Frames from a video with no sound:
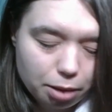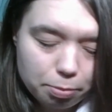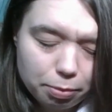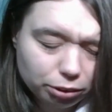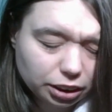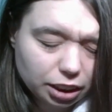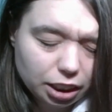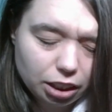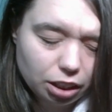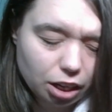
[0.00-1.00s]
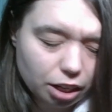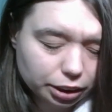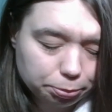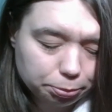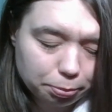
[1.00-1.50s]
Most of the
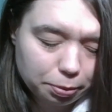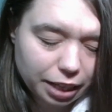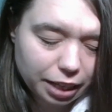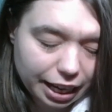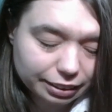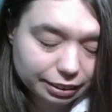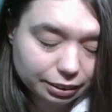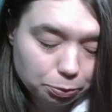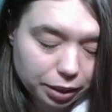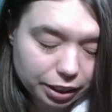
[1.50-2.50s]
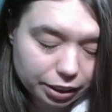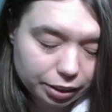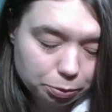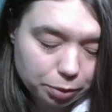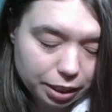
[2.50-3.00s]
large plants
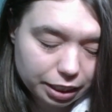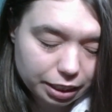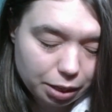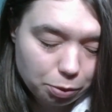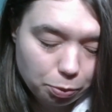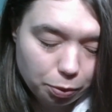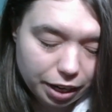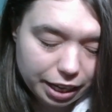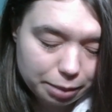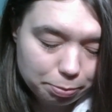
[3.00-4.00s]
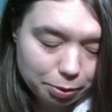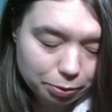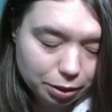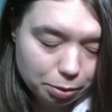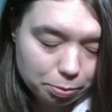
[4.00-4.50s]
withered when he worried
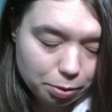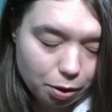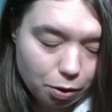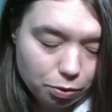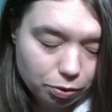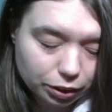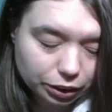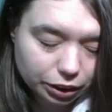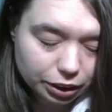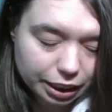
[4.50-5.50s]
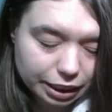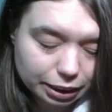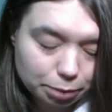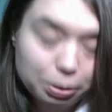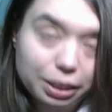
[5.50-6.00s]
about them overtook his
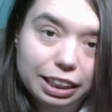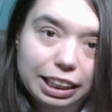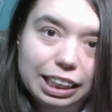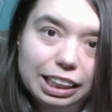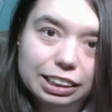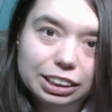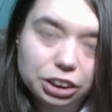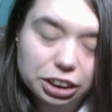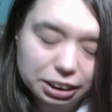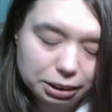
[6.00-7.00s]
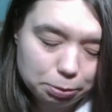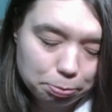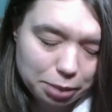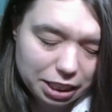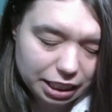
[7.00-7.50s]
ability to just
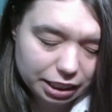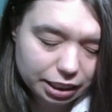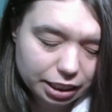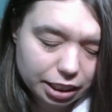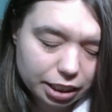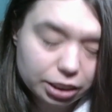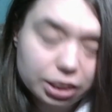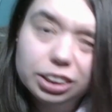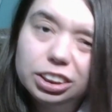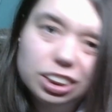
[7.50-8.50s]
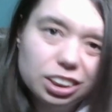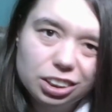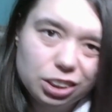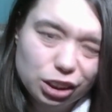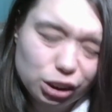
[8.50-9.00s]
be, to just
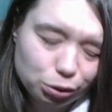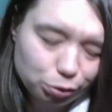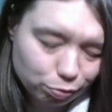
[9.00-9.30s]
do.